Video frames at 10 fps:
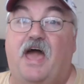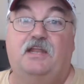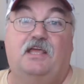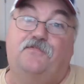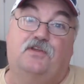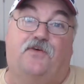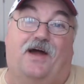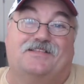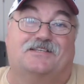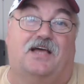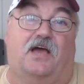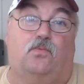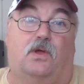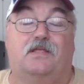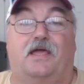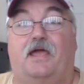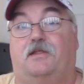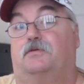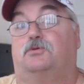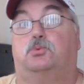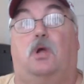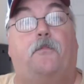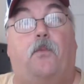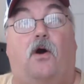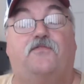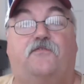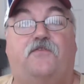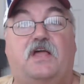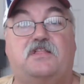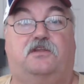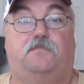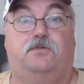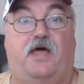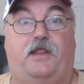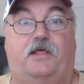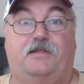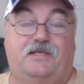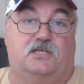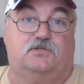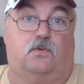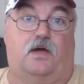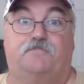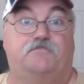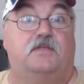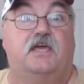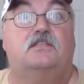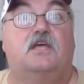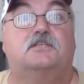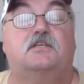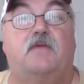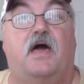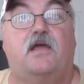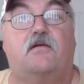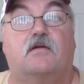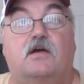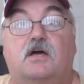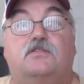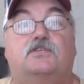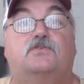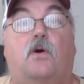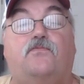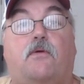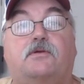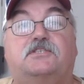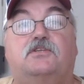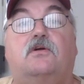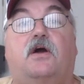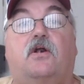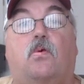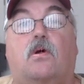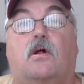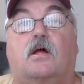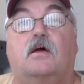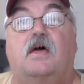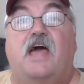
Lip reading: And even if I decide one day to drop off the face of the planet, guess what? It doesn't matter. The software is still going to work.